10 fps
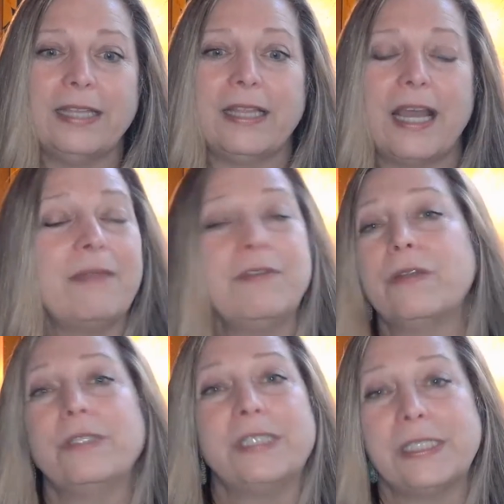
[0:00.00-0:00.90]
I've
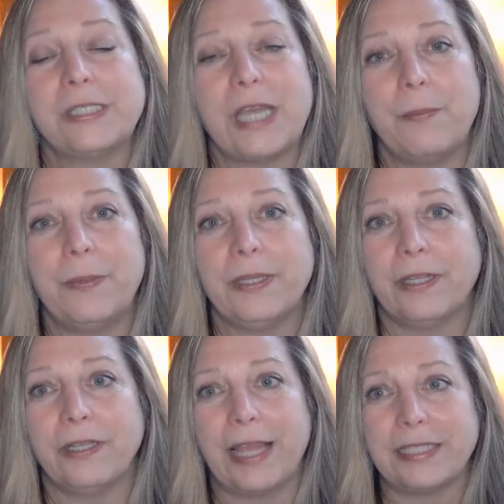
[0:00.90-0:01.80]
noticed this up in the
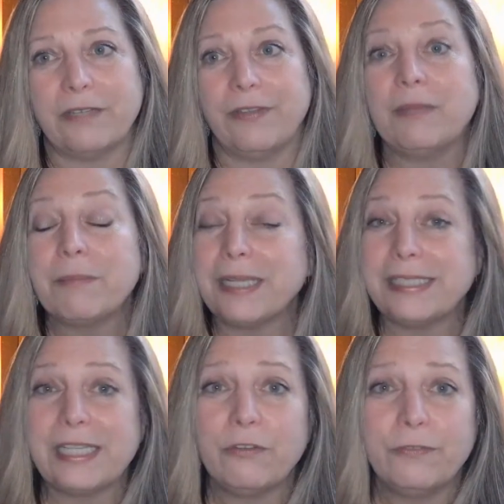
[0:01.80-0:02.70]
collective, in
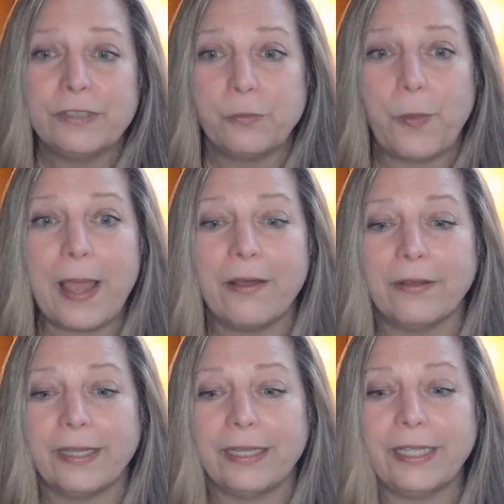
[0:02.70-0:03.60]
myself as well.
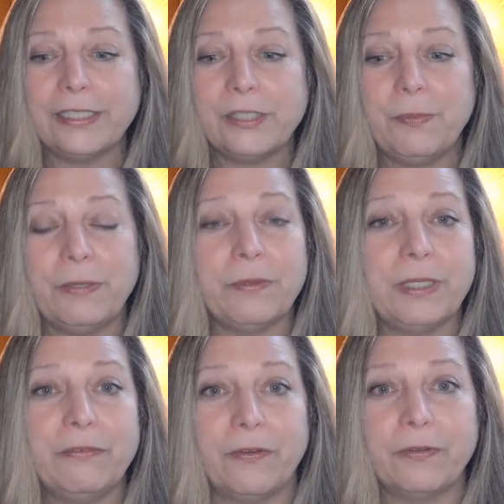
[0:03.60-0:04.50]
And I like to be
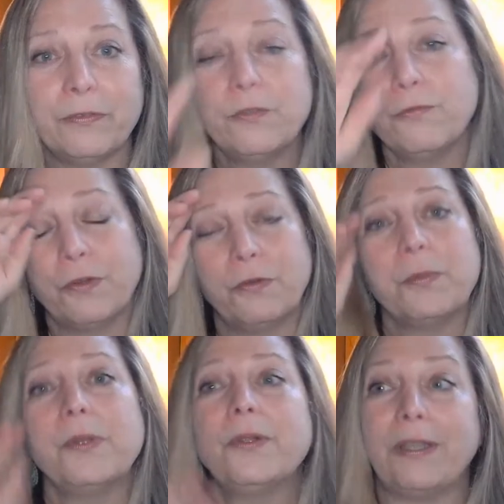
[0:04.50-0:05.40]
really
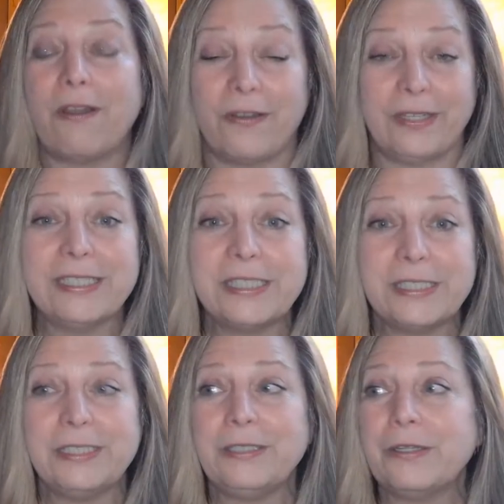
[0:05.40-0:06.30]
vulnerable and
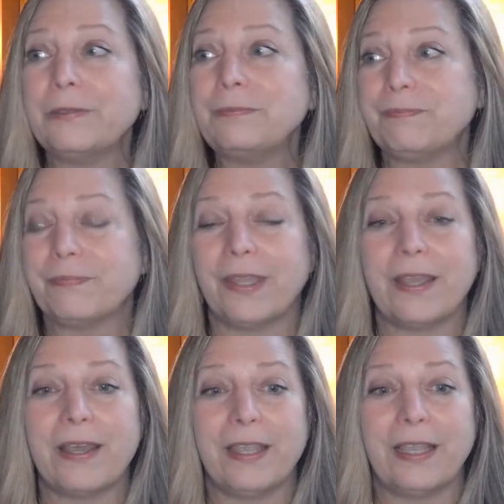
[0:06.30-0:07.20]
honest.
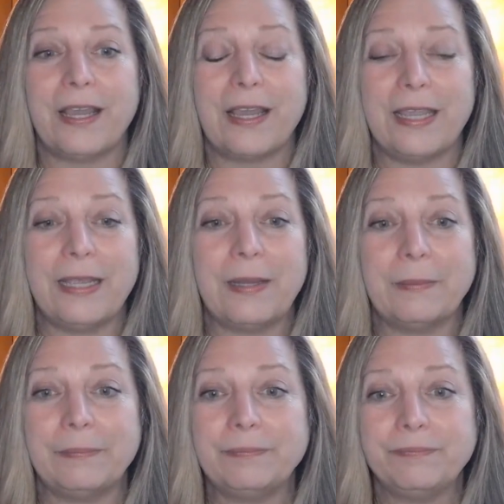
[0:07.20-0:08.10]

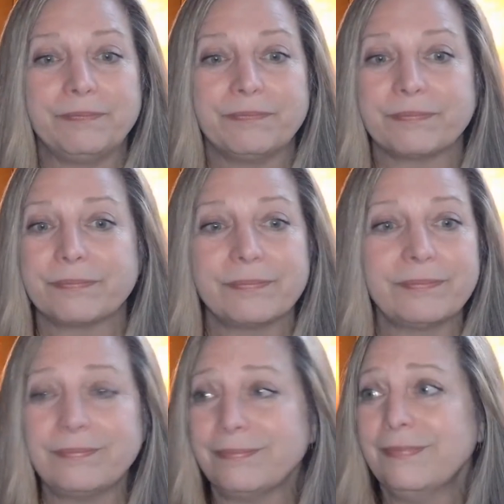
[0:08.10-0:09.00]
I,
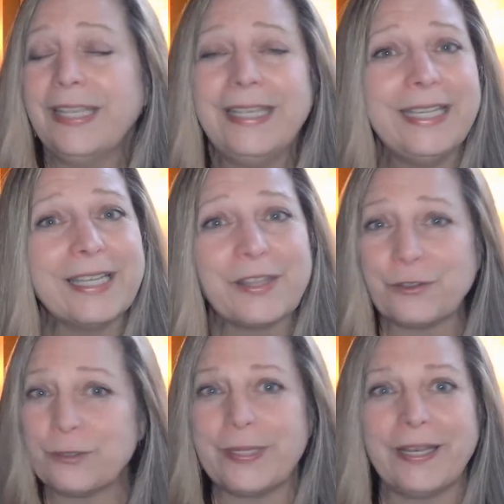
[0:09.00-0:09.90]
yeah,
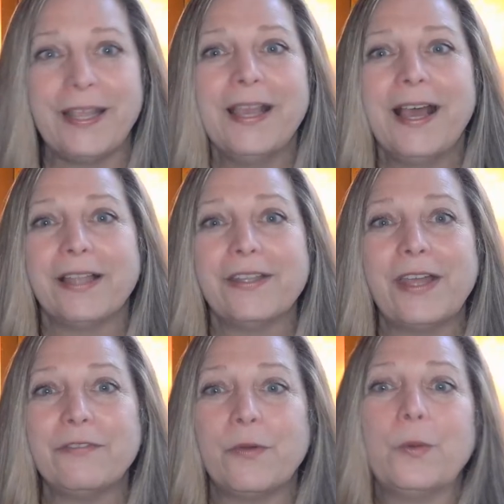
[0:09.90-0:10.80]
there's been a
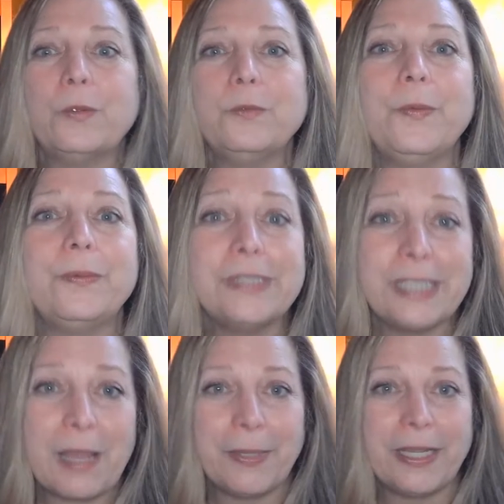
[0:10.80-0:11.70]
lot of old wounds
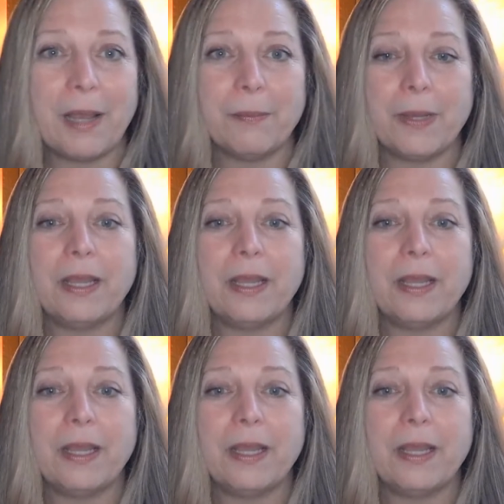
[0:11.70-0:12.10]
coming up.